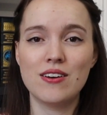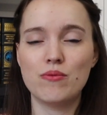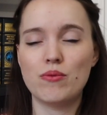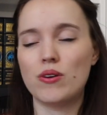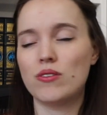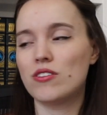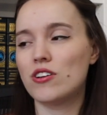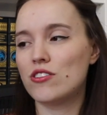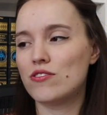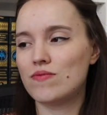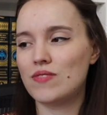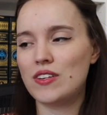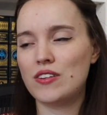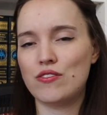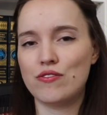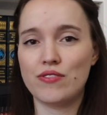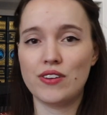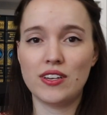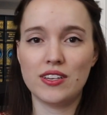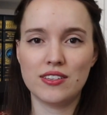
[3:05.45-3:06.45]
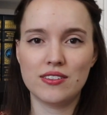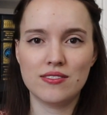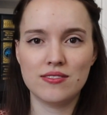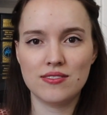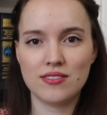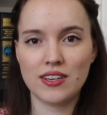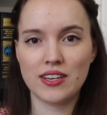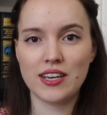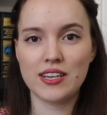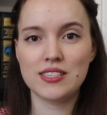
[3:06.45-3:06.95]
Well, not a novella,
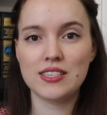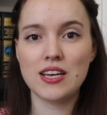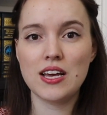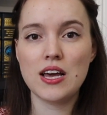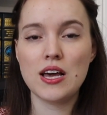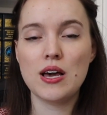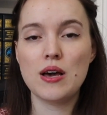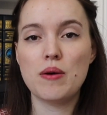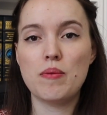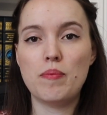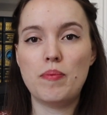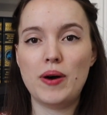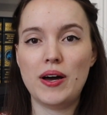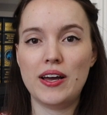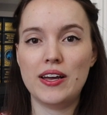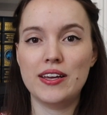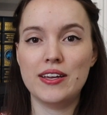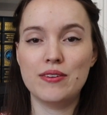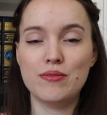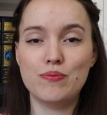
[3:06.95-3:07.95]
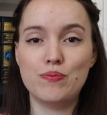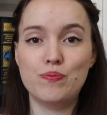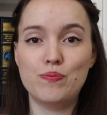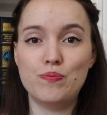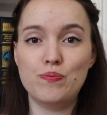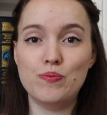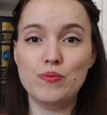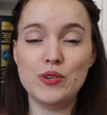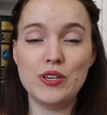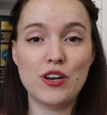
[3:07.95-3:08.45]
I guess, but it
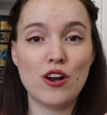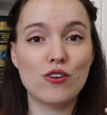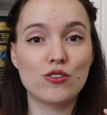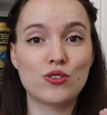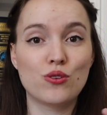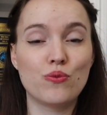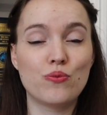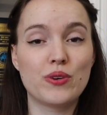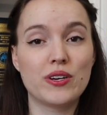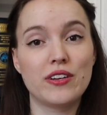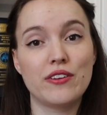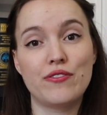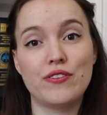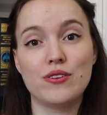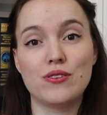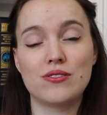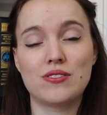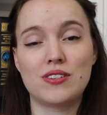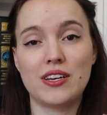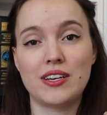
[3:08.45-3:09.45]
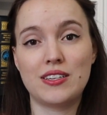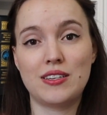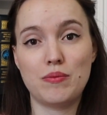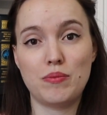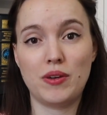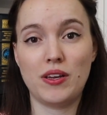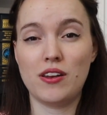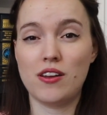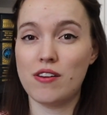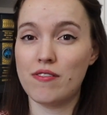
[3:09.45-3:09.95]
it also really feels like the
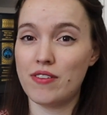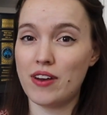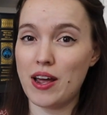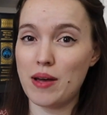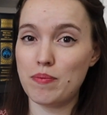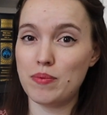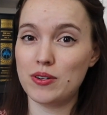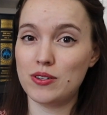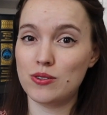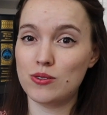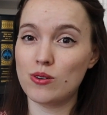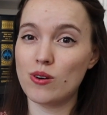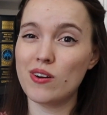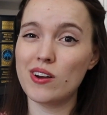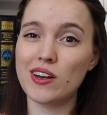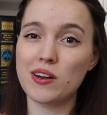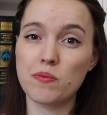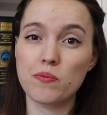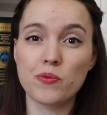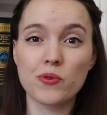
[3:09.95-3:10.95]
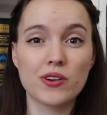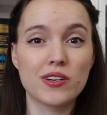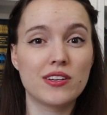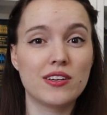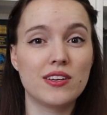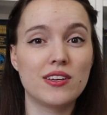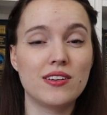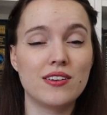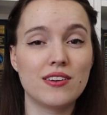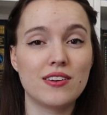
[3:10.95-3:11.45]
beginning of an epic story, and I'm
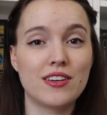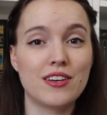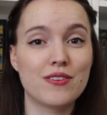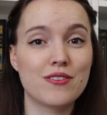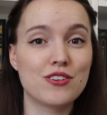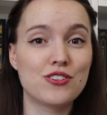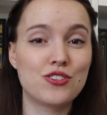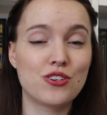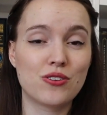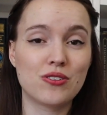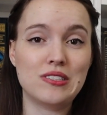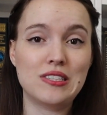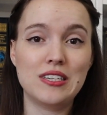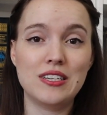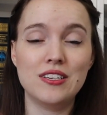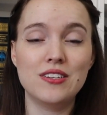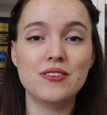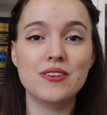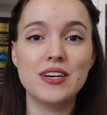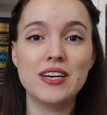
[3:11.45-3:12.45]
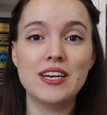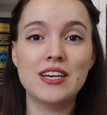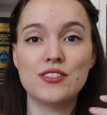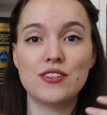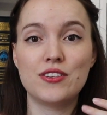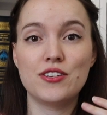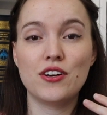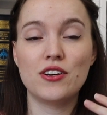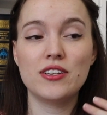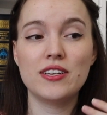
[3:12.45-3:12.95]
really curious to continue. So
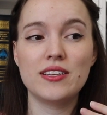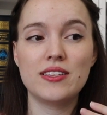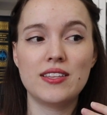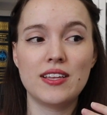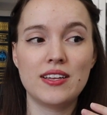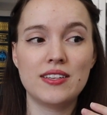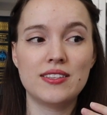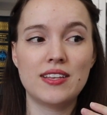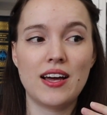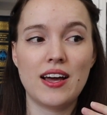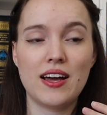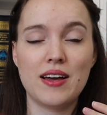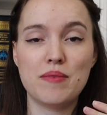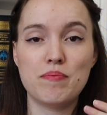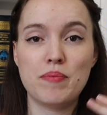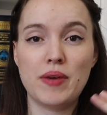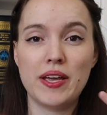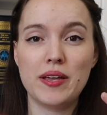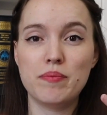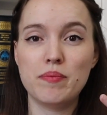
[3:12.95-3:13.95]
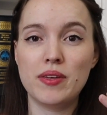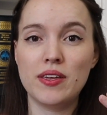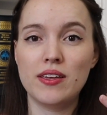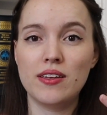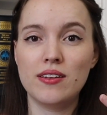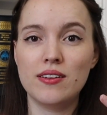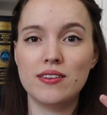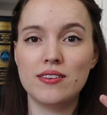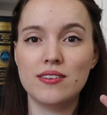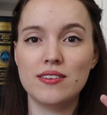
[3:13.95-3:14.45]
the only thing that made
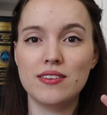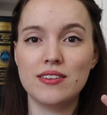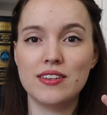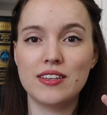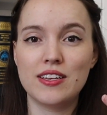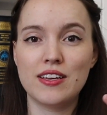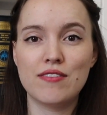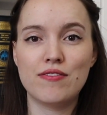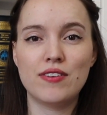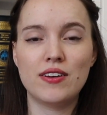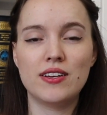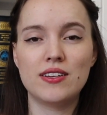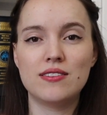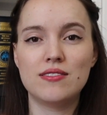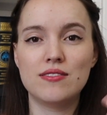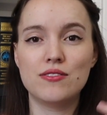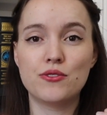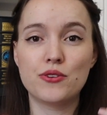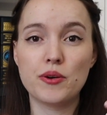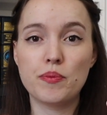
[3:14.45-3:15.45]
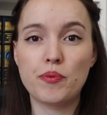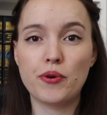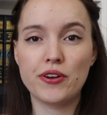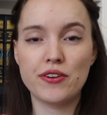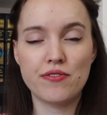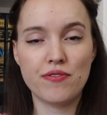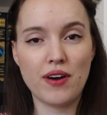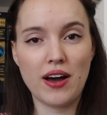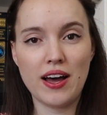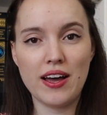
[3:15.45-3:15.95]
me give it
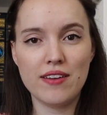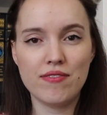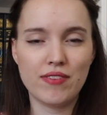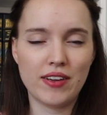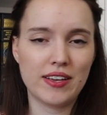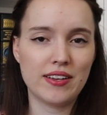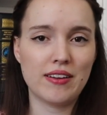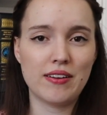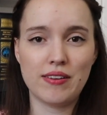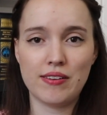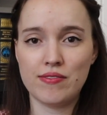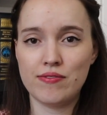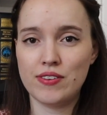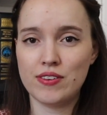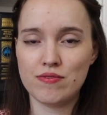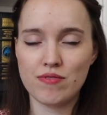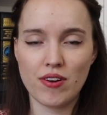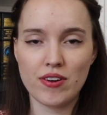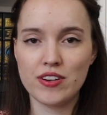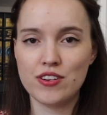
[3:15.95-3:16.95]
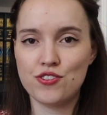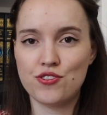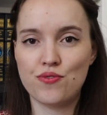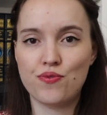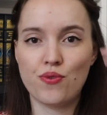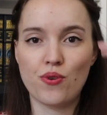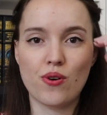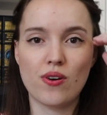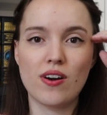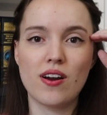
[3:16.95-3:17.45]
3.5, I even rounded to
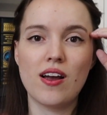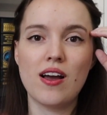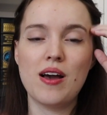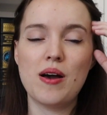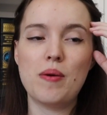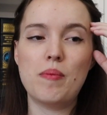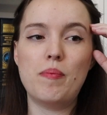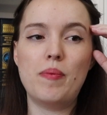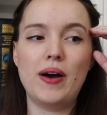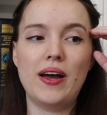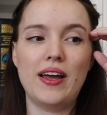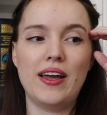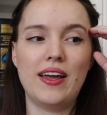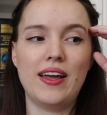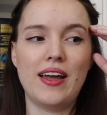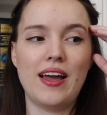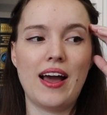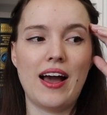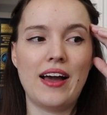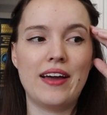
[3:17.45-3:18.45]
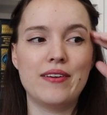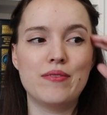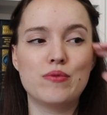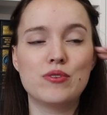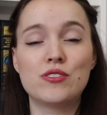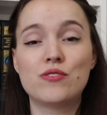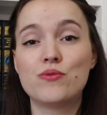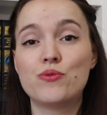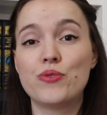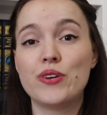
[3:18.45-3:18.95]
four, but I
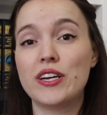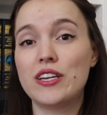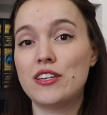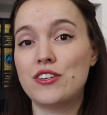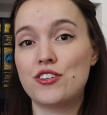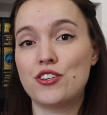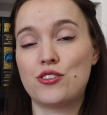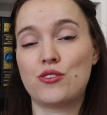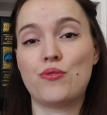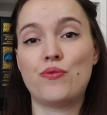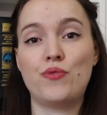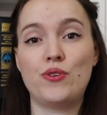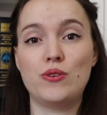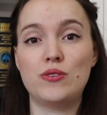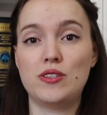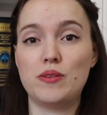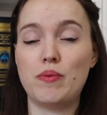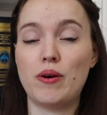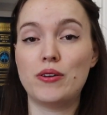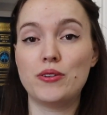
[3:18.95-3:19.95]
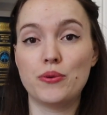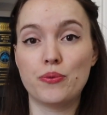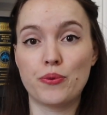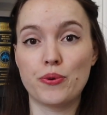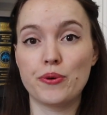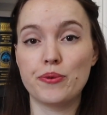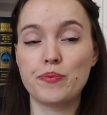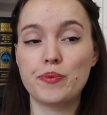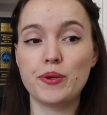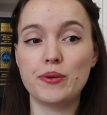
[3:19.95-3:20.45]
was really just confused about the
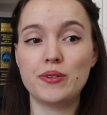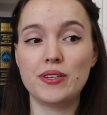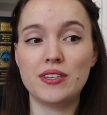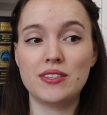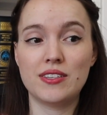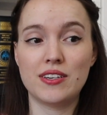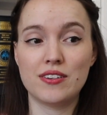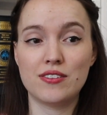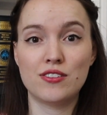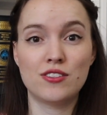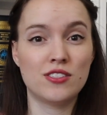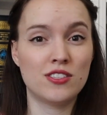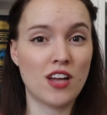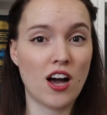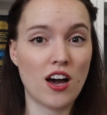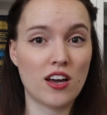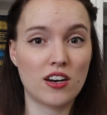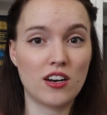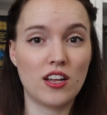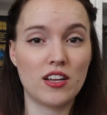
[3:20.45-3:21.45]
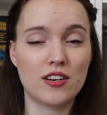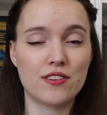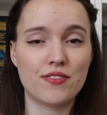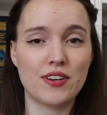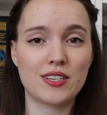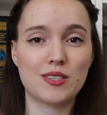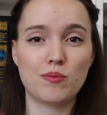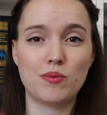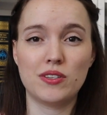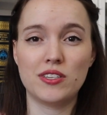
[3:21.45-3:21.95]
world building. There's not a lot of
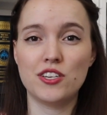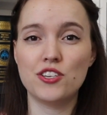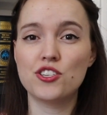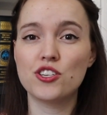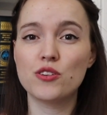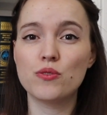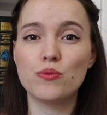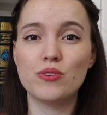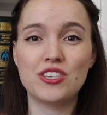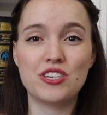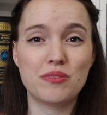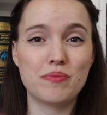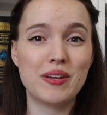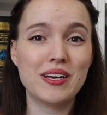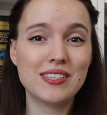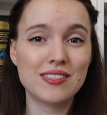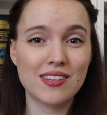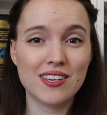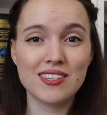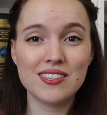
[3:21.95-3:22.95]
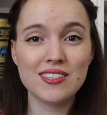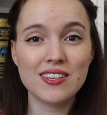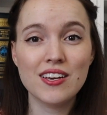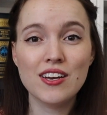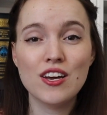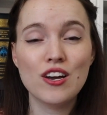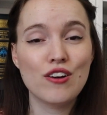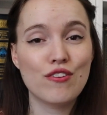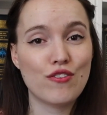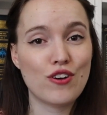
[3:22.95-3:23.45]
explanation, which makes sense
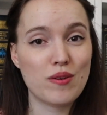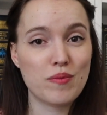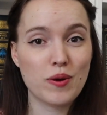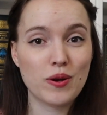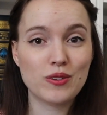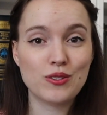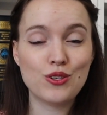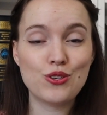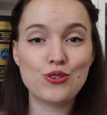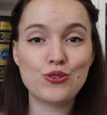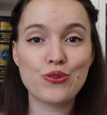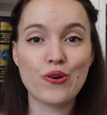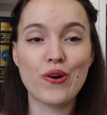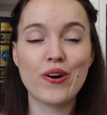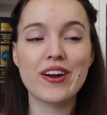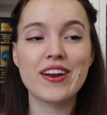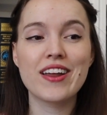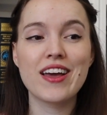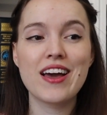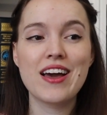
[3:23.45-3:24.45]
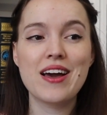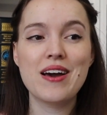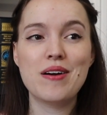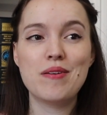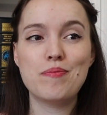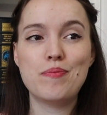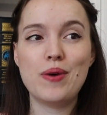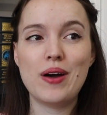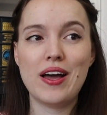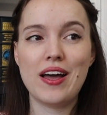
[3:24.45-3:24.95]
for a book this short,
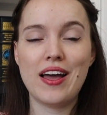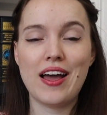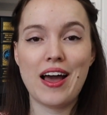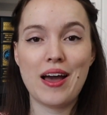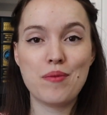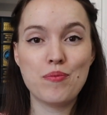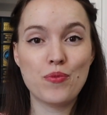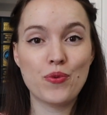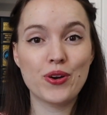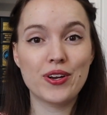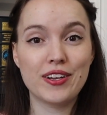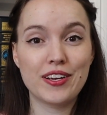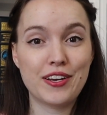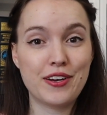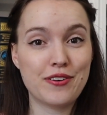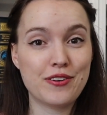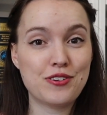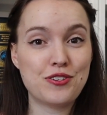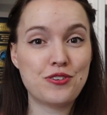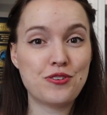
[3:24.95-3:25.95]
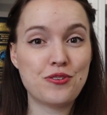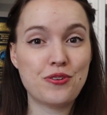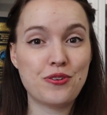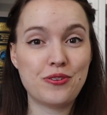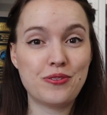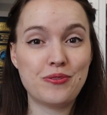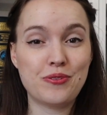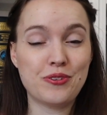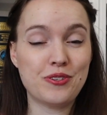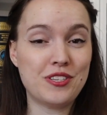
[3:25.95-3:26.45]
but I'm really curious to
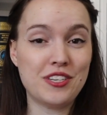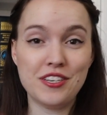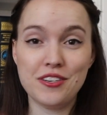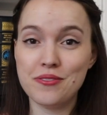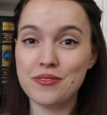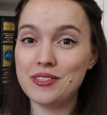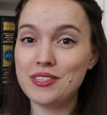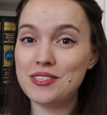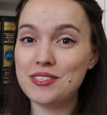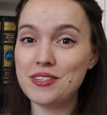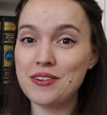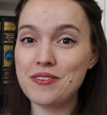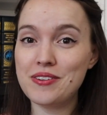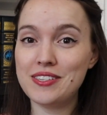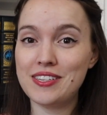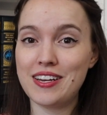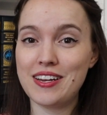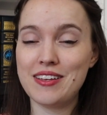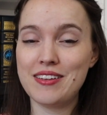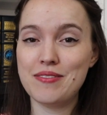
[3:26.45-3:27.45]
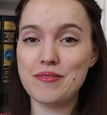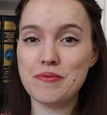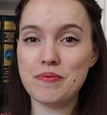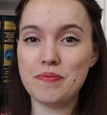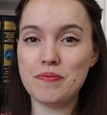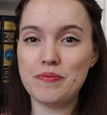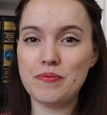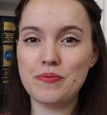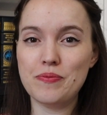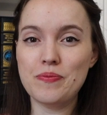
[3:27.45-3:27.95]
continue with the series, and I'm
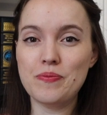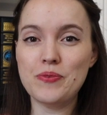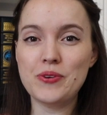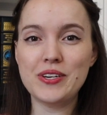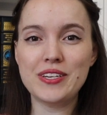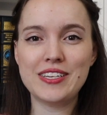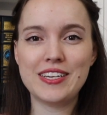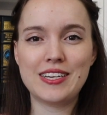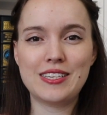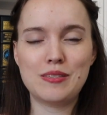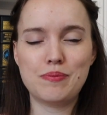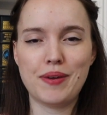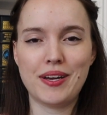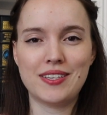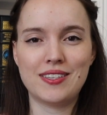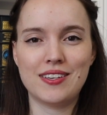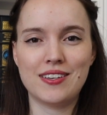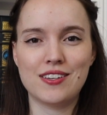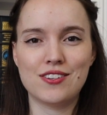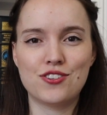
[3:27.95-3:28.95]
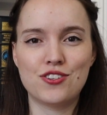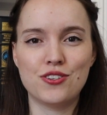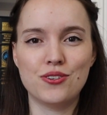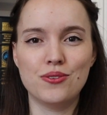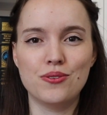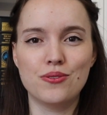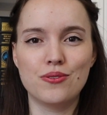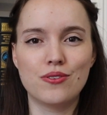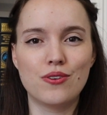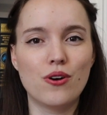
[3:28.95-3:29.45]
really expecting it
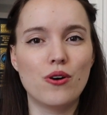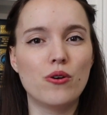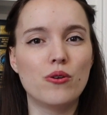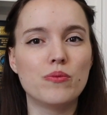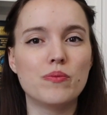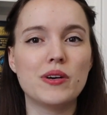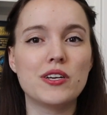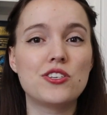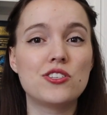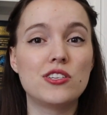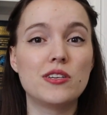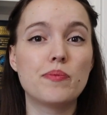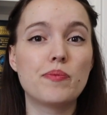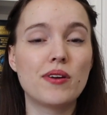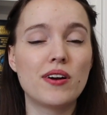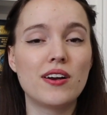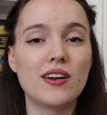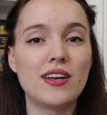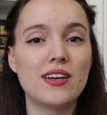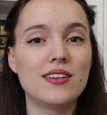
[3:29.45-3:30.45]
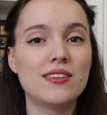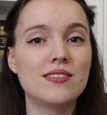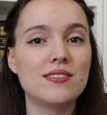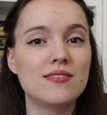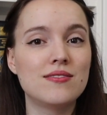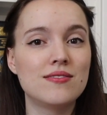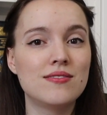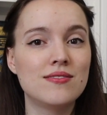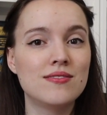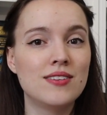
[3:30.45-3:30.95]
to go much deeper
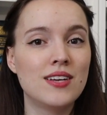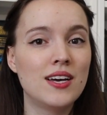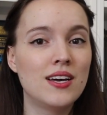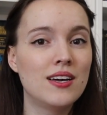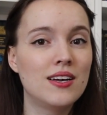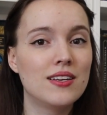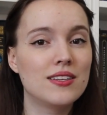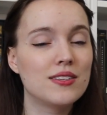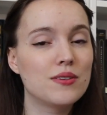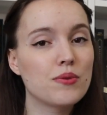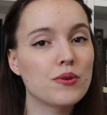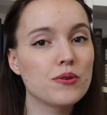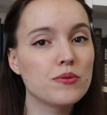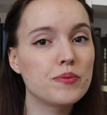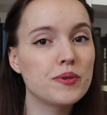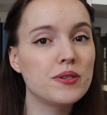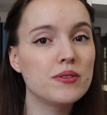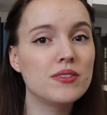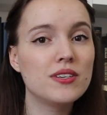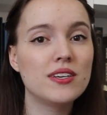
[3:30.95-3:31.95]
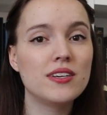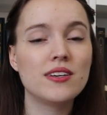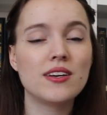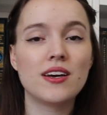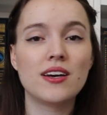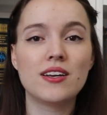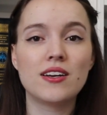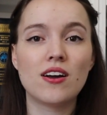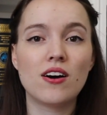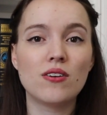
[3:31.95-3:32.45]
in the world building
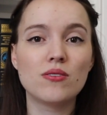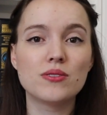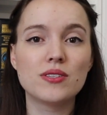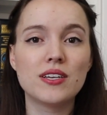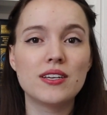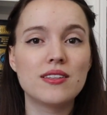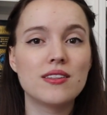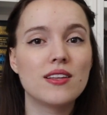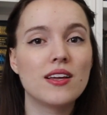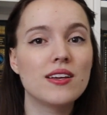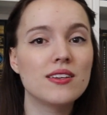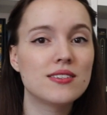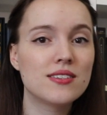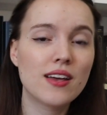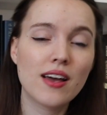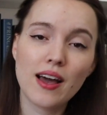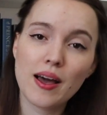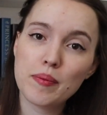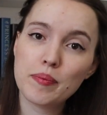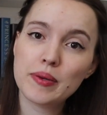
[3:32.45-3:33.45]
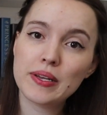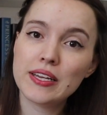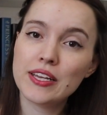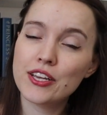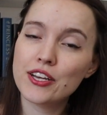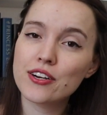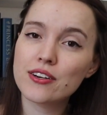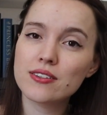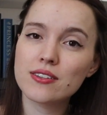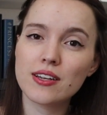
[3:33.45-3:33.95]
and all the things that happen
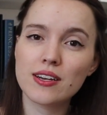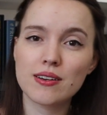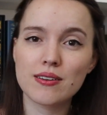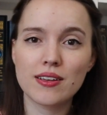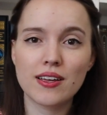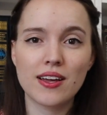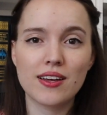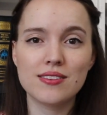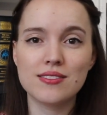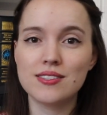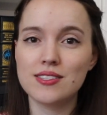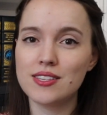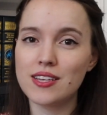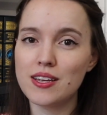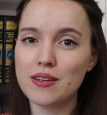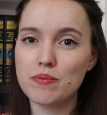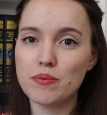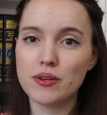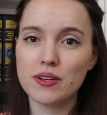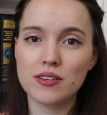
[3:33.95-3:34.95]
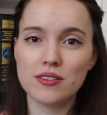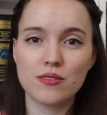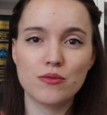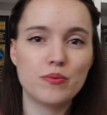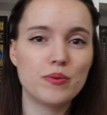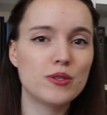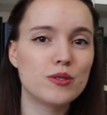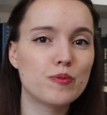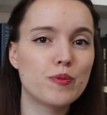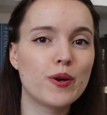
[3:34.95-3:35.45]
here that I can't say because it would
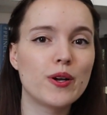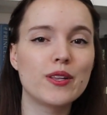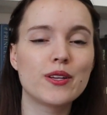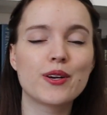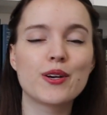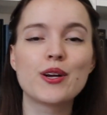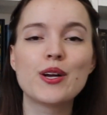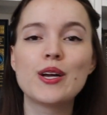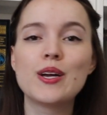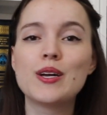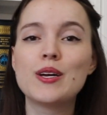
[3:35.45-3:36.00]
be a spoiler.